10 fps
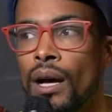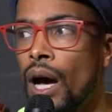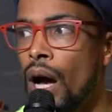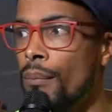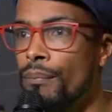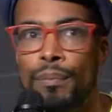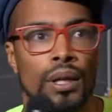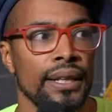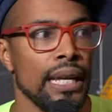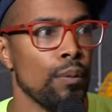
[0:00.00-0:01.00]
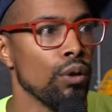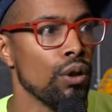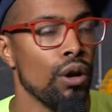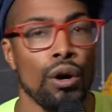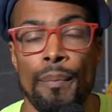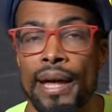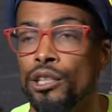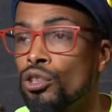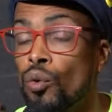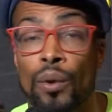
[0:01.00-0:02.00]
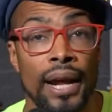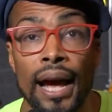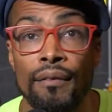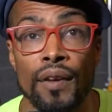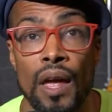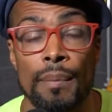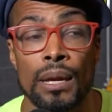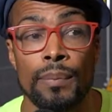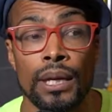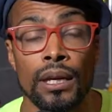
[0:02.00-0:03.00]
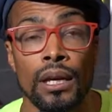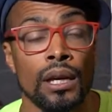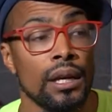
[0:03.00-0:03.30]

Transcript: label or manager or whatever that may be.